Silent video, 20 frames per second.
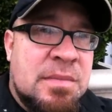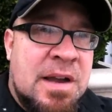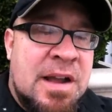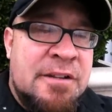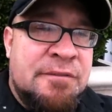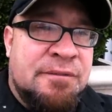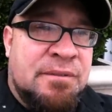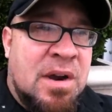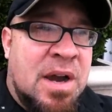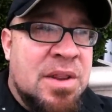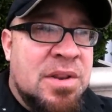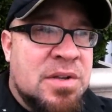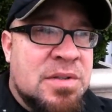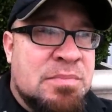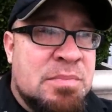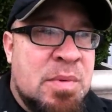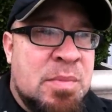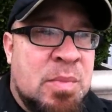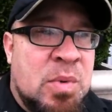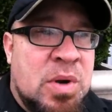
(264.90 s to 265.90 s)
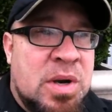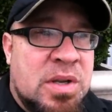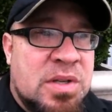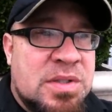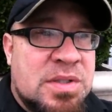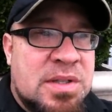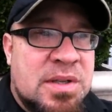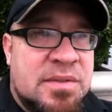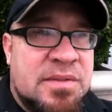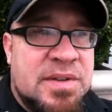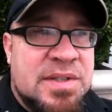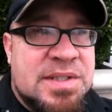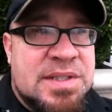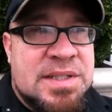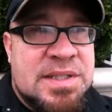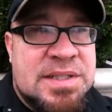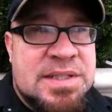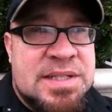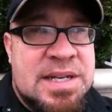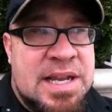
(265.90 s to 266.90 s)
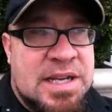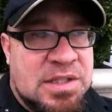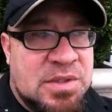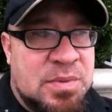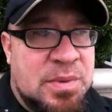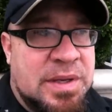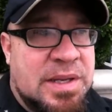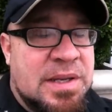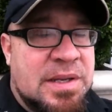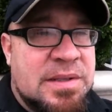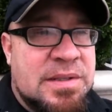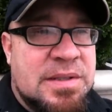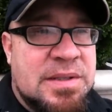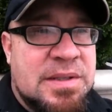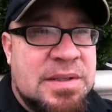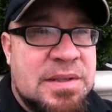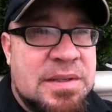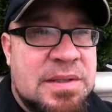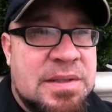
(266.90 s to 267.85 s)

My father's memorial service is next weekend.